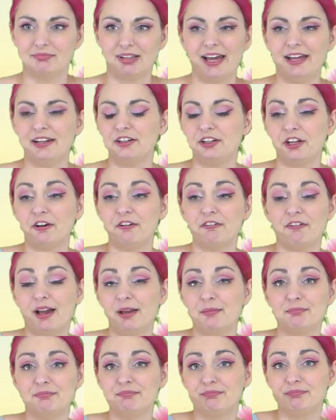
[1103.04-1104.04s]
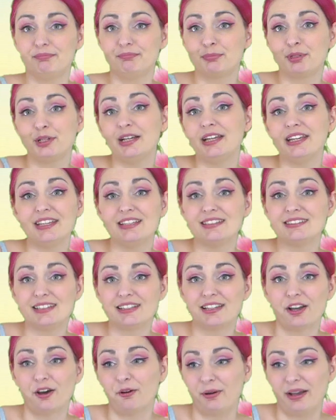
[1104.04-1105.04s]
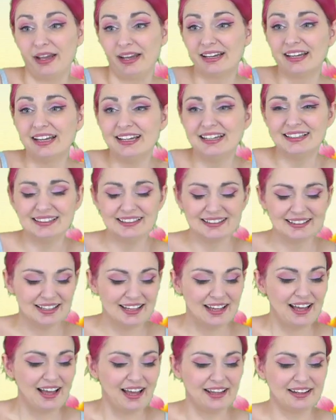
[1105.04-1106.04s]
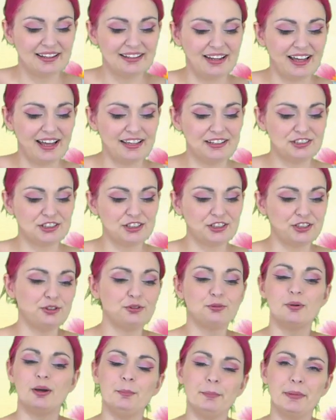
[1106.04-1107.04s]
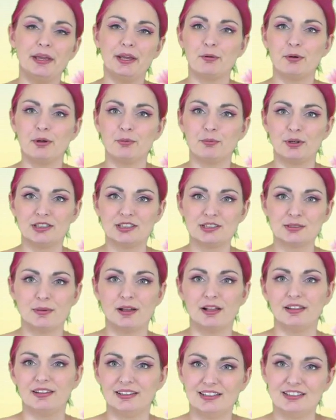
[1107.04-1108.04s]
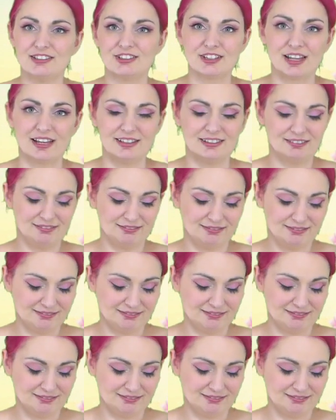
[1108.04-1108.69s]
I don't know, I'm pretty easy going. And I do one big one, one small on each side.